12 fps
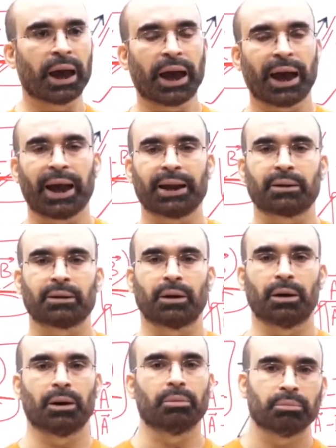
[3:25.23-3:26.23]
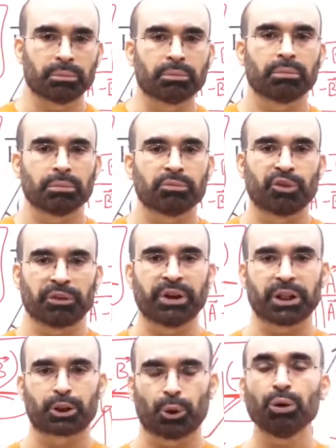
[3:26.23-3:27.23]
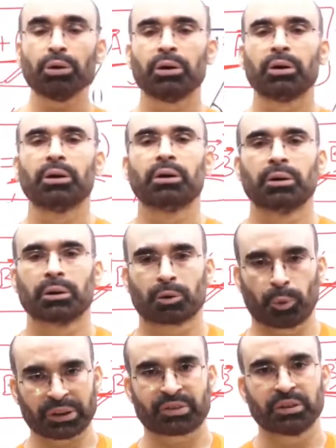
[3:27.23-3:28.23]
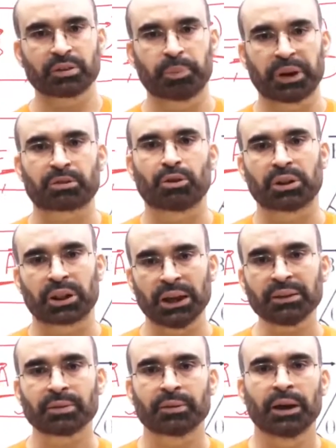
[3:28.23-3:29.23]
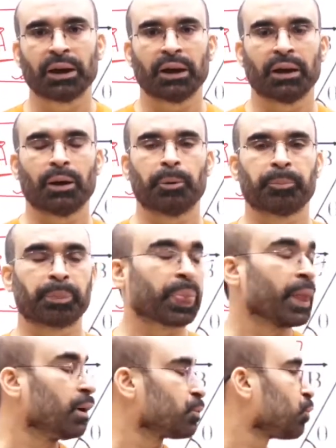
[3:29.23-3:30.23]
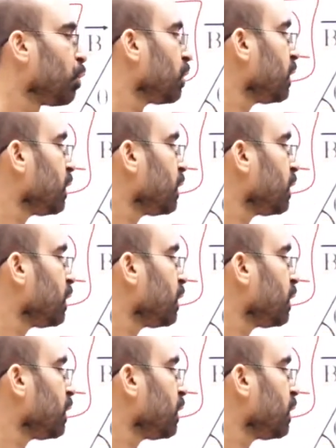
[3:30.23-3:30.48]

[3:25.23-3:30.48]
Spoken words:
and we will do questions based on this. So